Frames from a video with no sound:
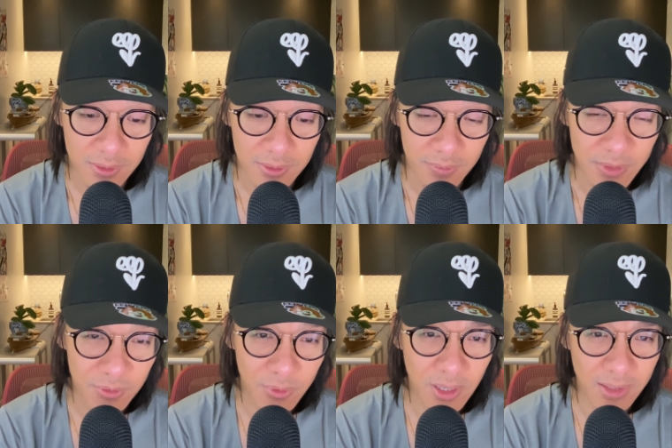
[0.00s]
But it's
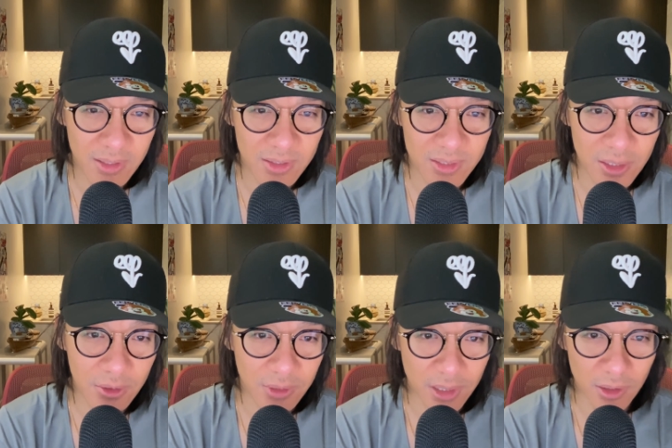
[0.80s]
sort of like this needle,
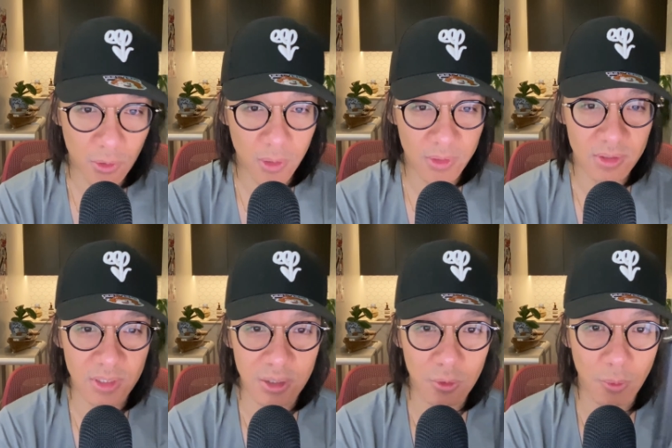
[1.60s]
like, you know, this
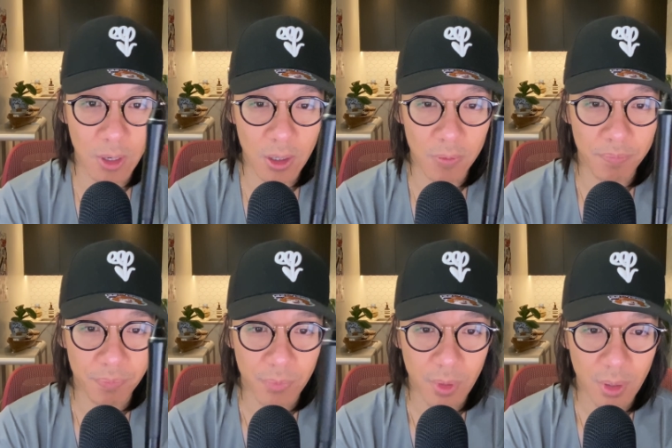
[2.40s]
needle where
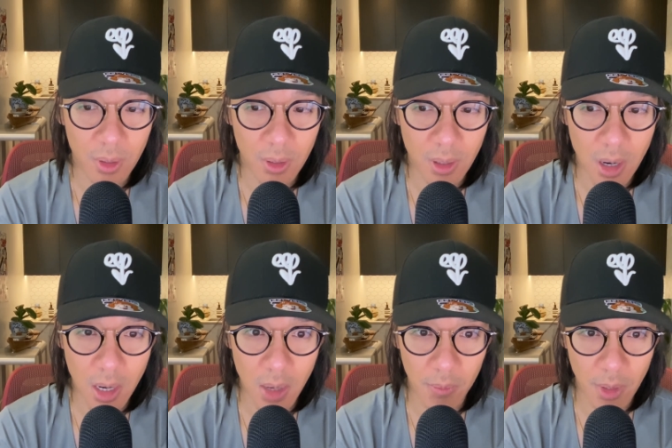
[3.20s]
I
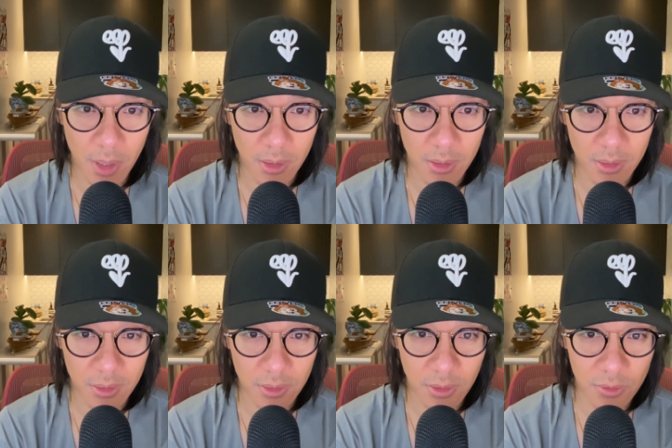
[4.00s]
am like,
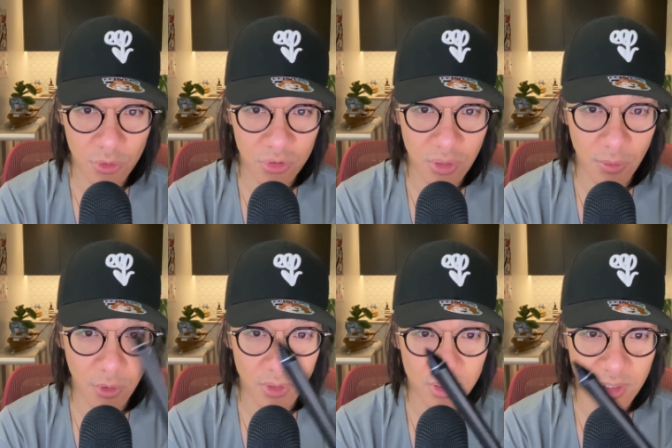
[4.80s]
you know, usually more
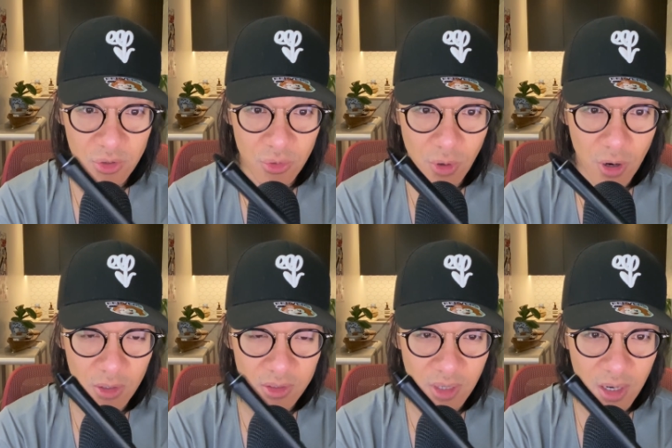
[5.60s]
on the digital art
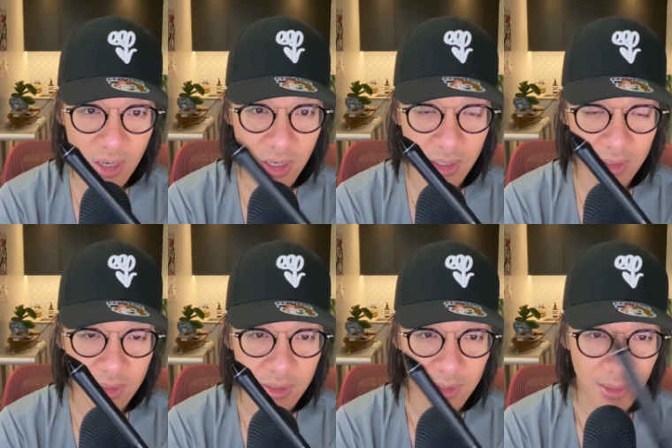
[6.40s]
side.
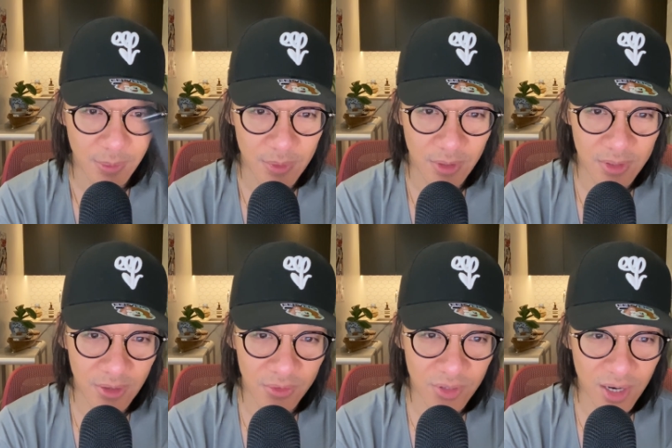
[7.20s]
And on the
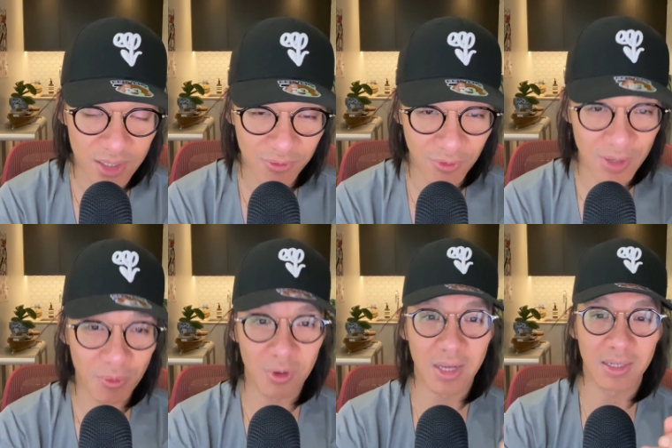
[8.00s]
other side is really
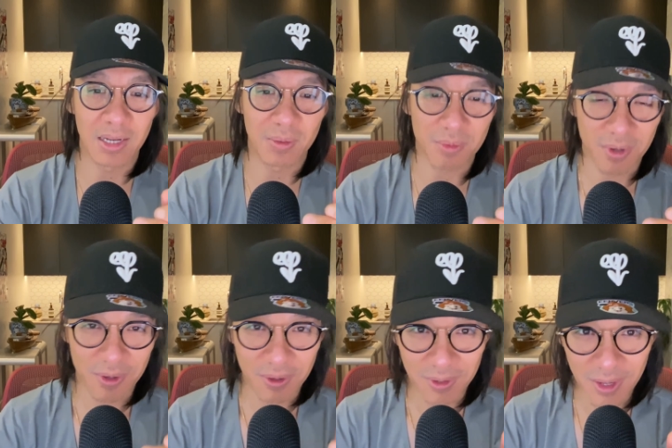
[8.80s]
more like, like,
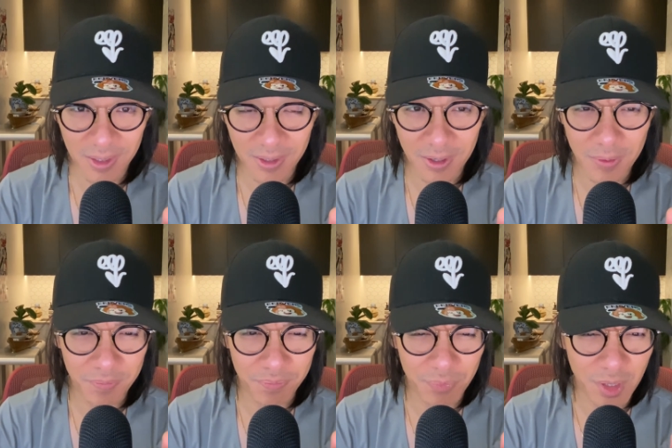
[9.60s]
like, um,
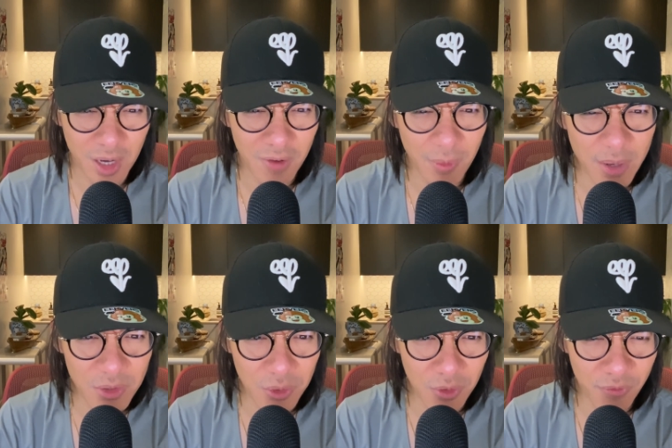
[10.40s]

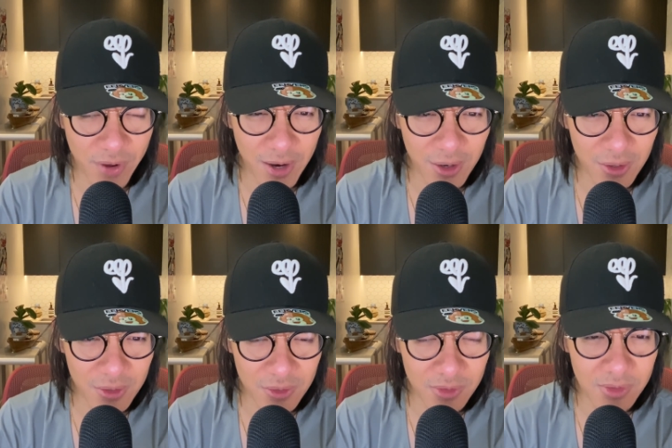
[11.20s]
governmental
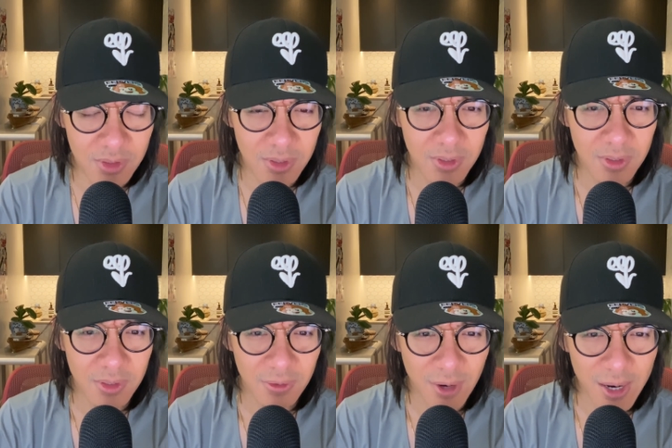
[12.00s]
affairs,
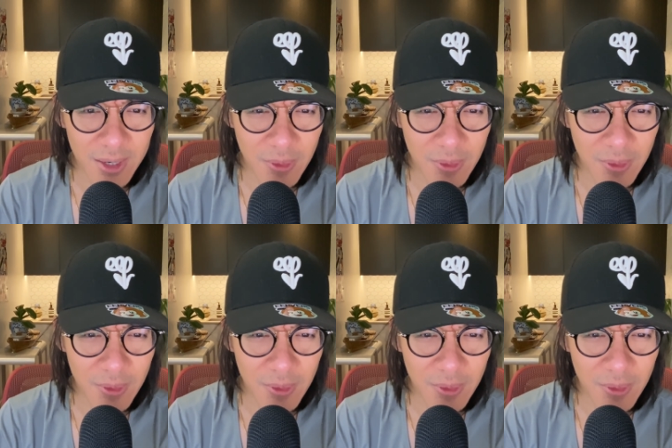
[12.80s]
right?